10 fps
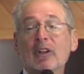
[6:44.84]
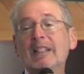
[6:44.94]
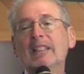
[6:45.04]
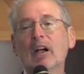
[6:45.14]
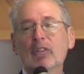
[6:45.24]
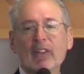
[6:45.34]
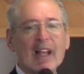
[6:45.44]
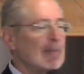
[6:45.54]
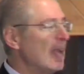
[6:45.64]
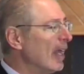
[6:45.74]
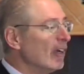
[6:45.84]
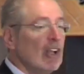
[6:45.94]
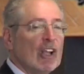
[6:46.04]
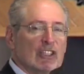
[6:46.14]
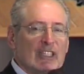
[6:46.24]
or Intel for that matter
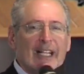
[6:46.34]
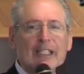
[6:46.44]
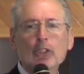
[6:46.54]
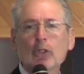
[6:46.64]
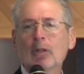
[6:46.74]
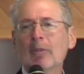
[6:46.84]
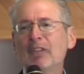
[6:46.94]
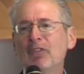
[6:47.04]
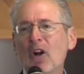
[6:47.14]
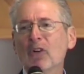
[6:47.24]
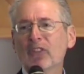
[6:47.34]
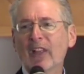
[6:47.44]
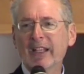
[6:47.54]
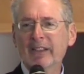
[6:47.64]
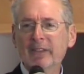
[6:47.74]
because I can do it on my phone,
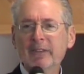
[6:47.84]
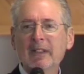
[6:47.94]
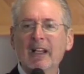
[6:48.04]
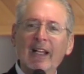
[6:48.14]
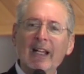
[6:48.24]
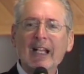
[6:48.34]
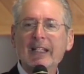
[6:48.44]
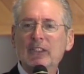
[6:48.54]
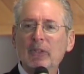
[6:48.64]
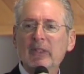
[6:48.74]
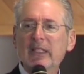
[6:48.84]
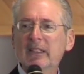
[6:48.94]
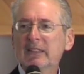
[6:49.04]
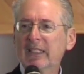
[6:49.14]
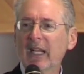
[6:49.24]
thank you. And I can do it in
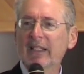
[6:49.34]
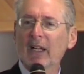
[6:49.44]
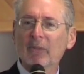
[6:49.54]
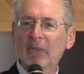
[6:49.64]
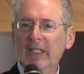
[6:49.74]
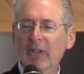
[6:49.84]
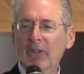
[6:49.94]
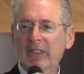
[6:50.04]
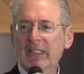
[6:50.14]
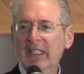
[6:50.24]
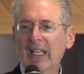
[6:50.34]
the sky, you know, what they call it, in the